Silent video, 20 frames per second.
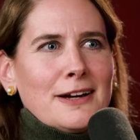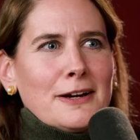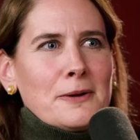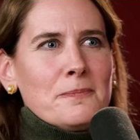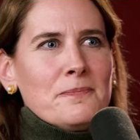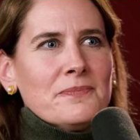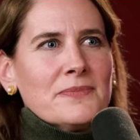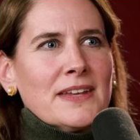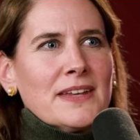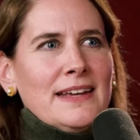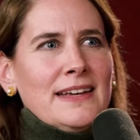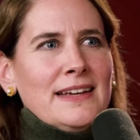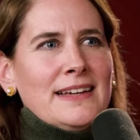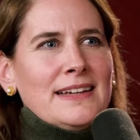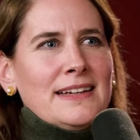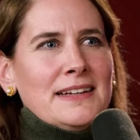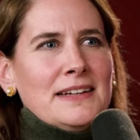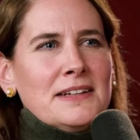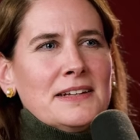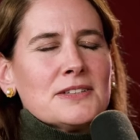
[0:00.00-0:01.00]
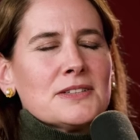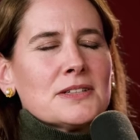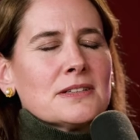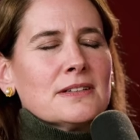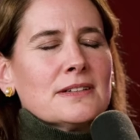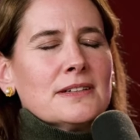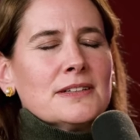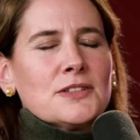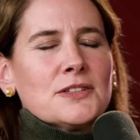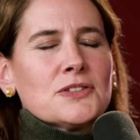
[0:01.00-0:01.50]
Um, it is
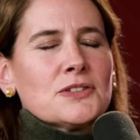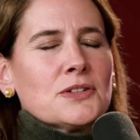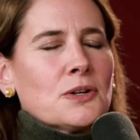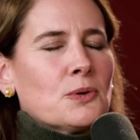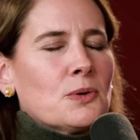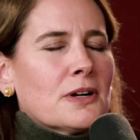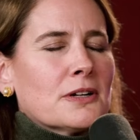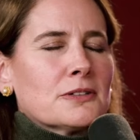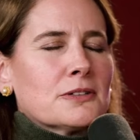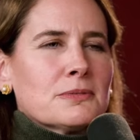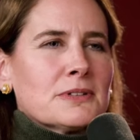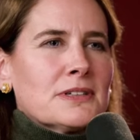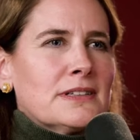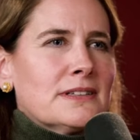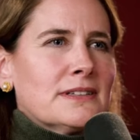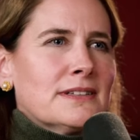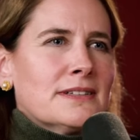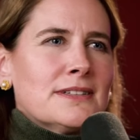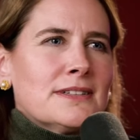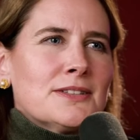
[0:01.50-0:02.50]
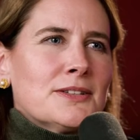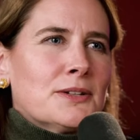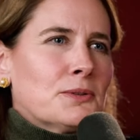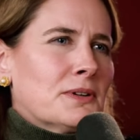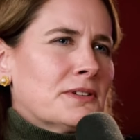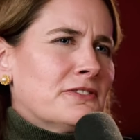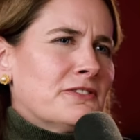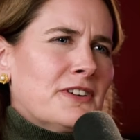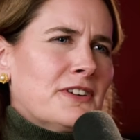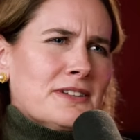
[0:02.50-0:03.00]
it's so hard to read. It's so
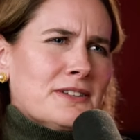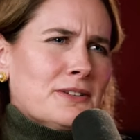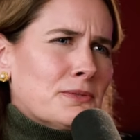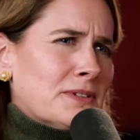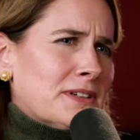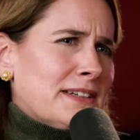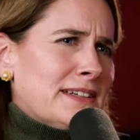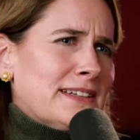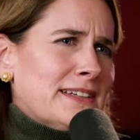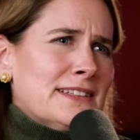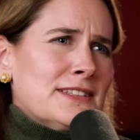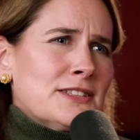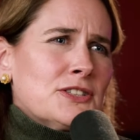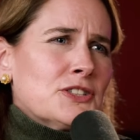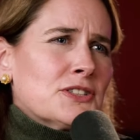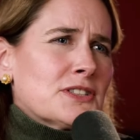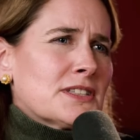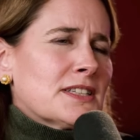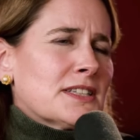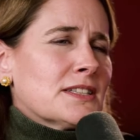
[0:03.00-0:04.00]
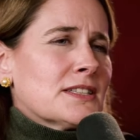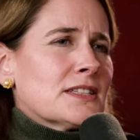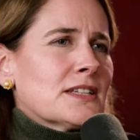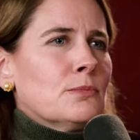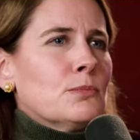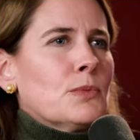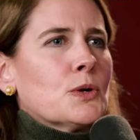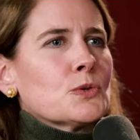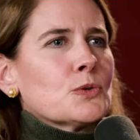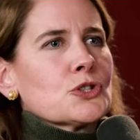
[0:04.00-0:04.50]
unfun to read. It's just this
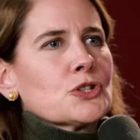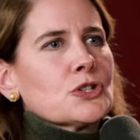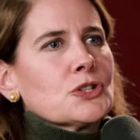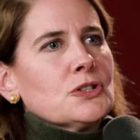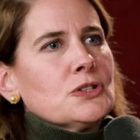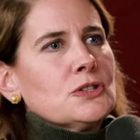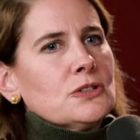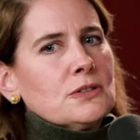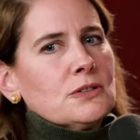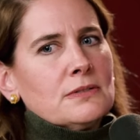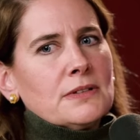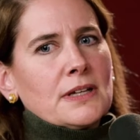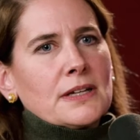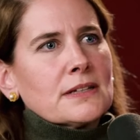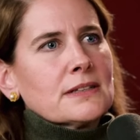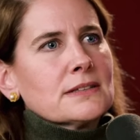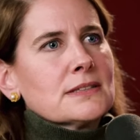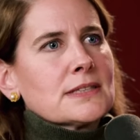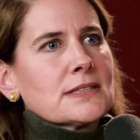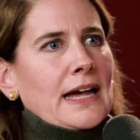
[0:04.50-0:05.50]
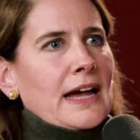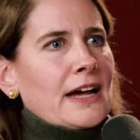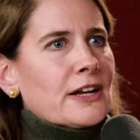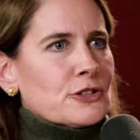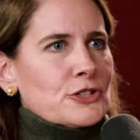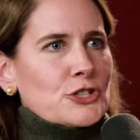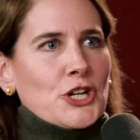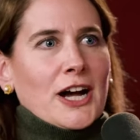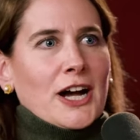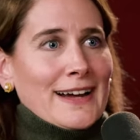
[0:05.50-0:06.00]
emotional like
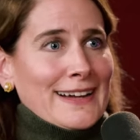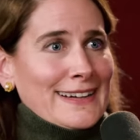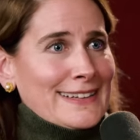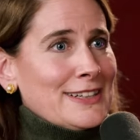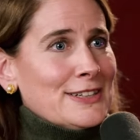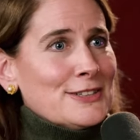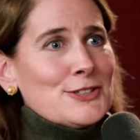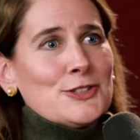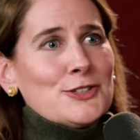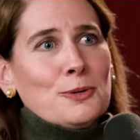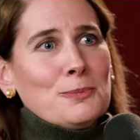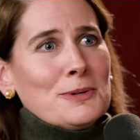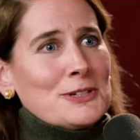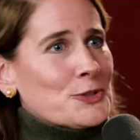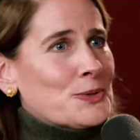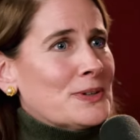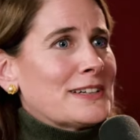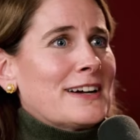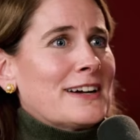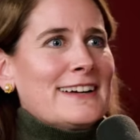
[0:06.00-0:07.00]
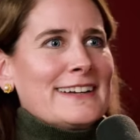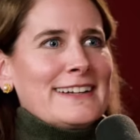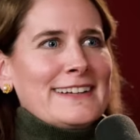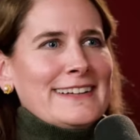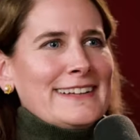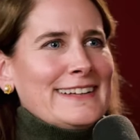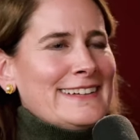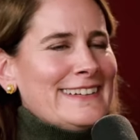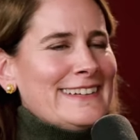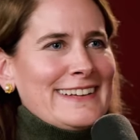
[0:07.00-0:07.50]
scattershot. There's so much going on
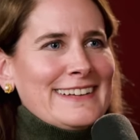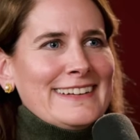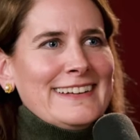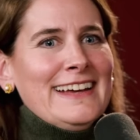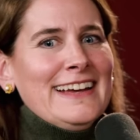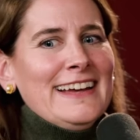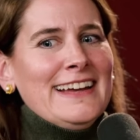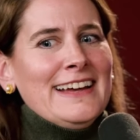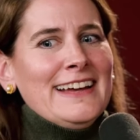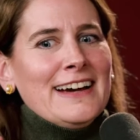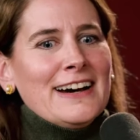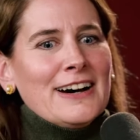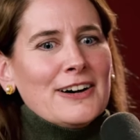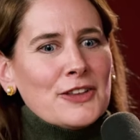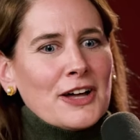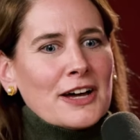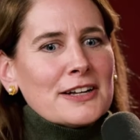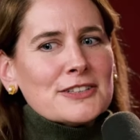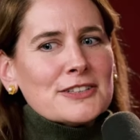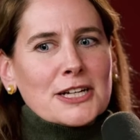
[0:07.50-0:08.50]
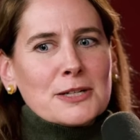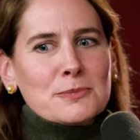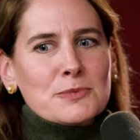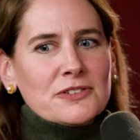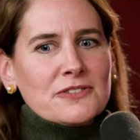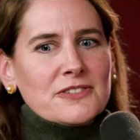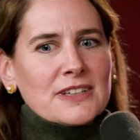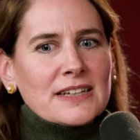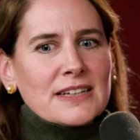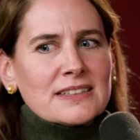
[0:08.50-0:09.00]
in it, and a lot of times
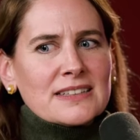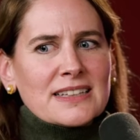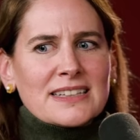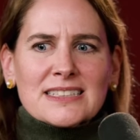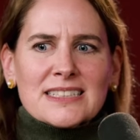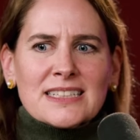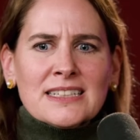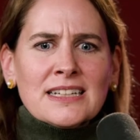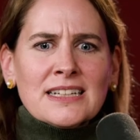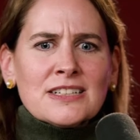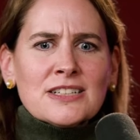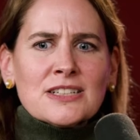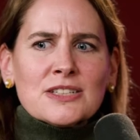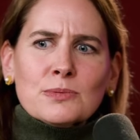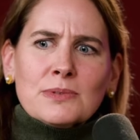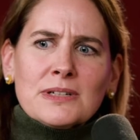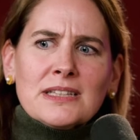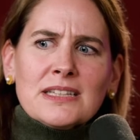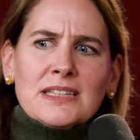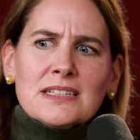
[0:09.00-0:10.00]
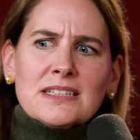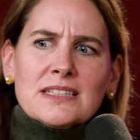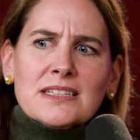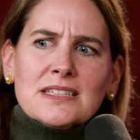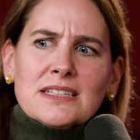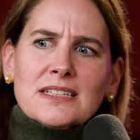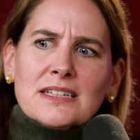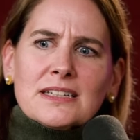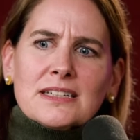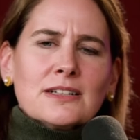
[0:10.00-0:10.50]
you feel like like didn't I just read
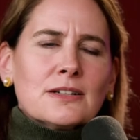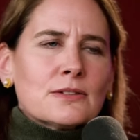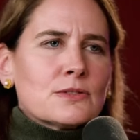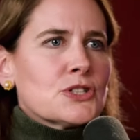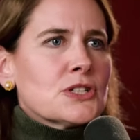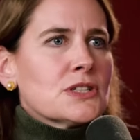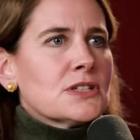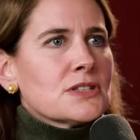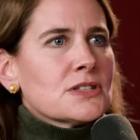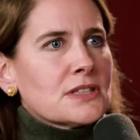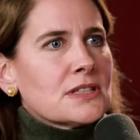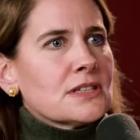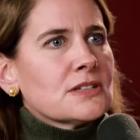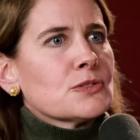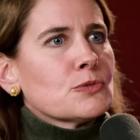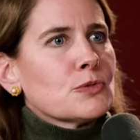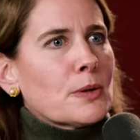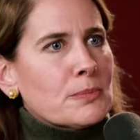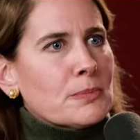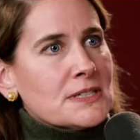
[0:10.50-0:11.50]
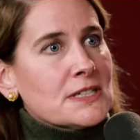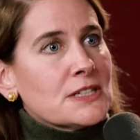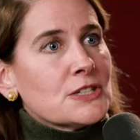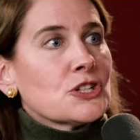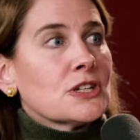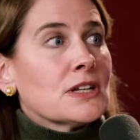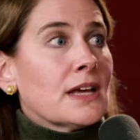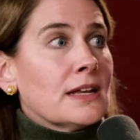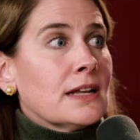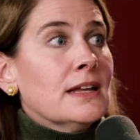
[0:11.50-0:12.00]
this? You mm-hmm. know, she just there's a
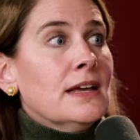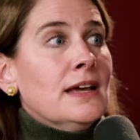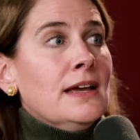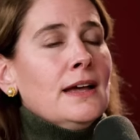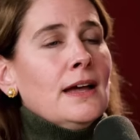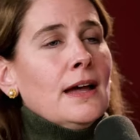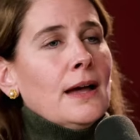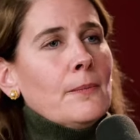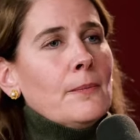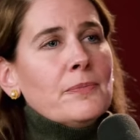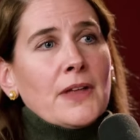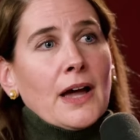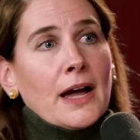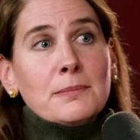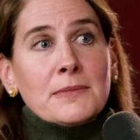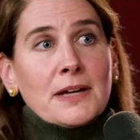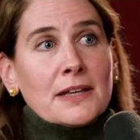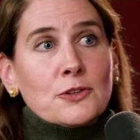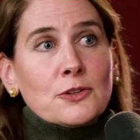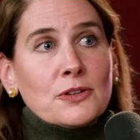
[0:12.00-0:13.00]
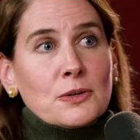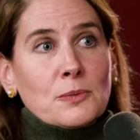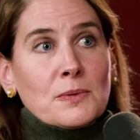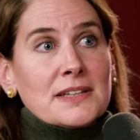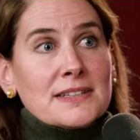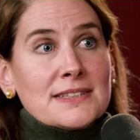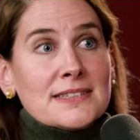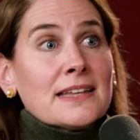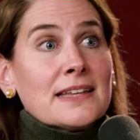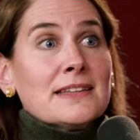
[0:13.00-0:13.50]
repetition, and I'm not the only
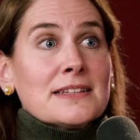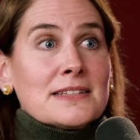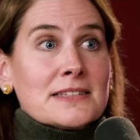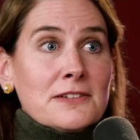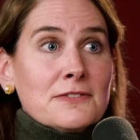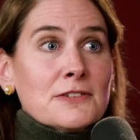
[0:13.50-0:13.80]
one that said this.